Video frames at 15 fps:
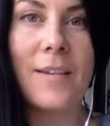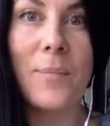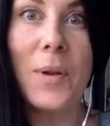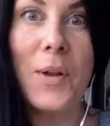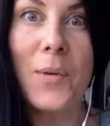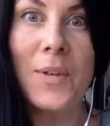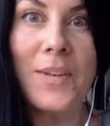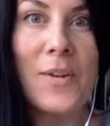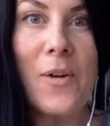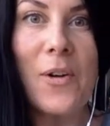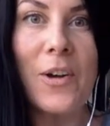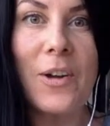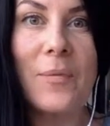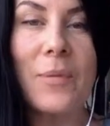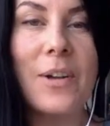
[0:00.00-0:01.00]
But no, it's
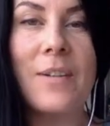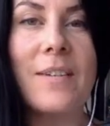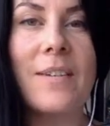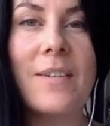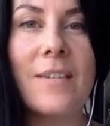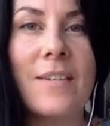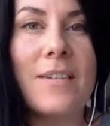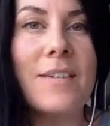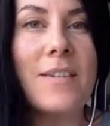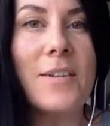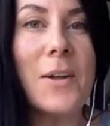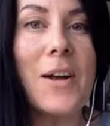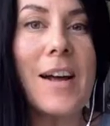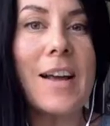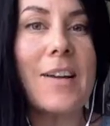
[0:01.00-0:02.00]
not, because it's
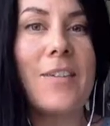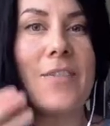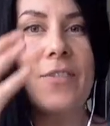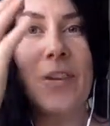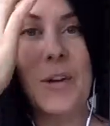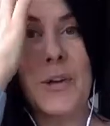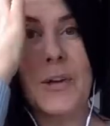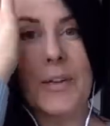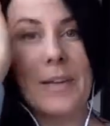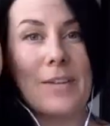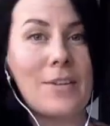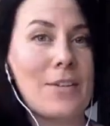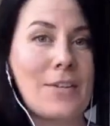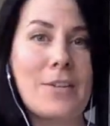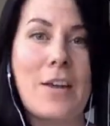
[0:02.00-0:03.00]
just life,
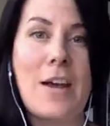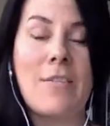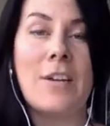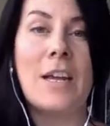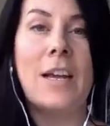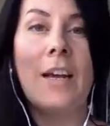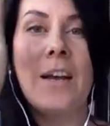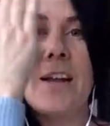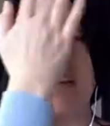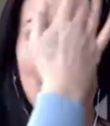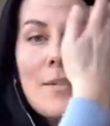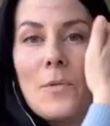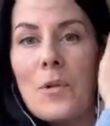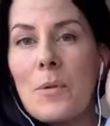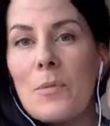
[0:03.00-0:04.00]
that's just life.
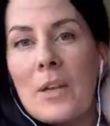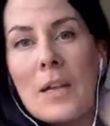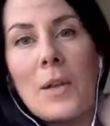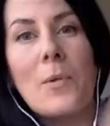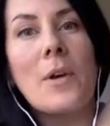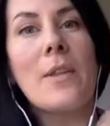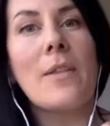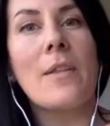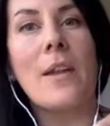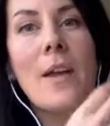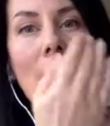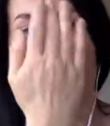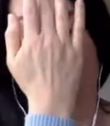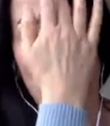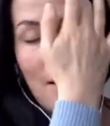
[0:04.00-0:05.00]
This is what I'm dealing with.
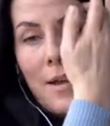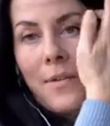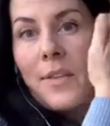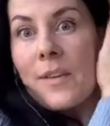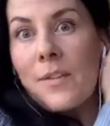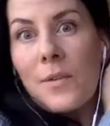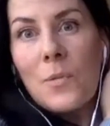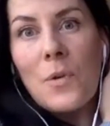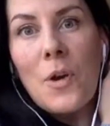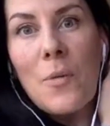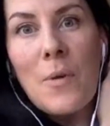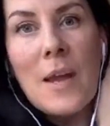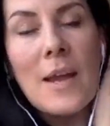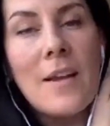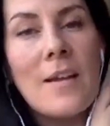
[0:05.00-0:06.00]
This is where
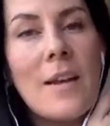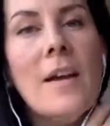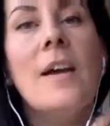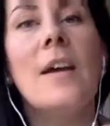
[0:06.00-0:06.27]
I'm at.